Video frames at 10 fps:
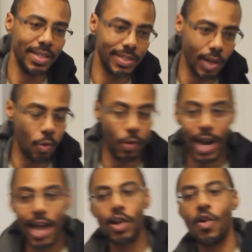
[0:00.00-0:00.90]
So
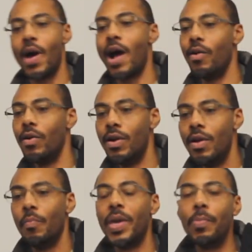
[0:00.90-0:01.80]
when I go out,
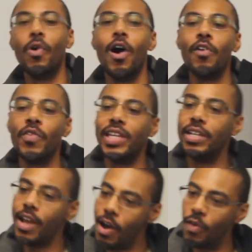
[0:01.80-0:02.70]
people
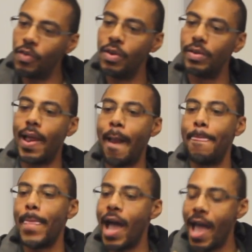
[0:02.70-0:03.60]
already know
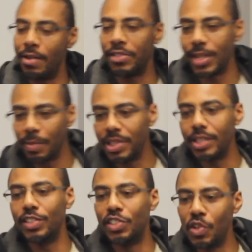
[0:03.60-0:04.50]
that I have
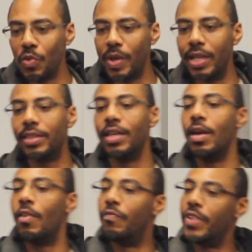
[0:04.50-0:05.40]
something to do with
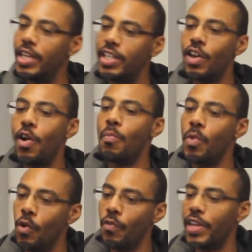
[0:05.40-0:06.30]
video,
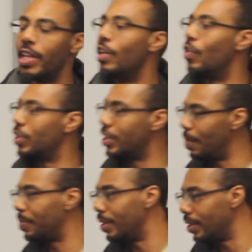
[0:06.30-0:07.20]
movie, or
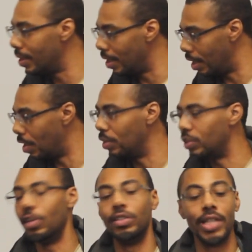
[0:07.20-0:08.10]
something
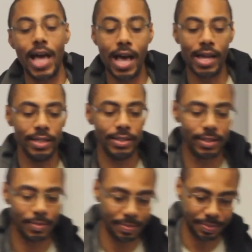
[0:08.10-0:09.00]
along those
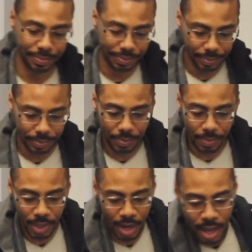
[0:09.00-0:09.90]
lines.
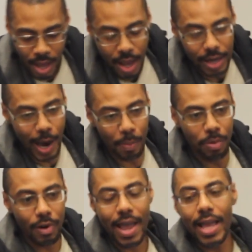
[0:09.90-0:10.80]
Now,
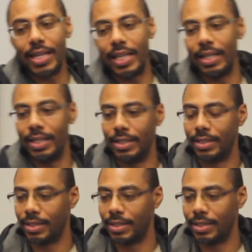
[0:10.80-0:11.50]
branding.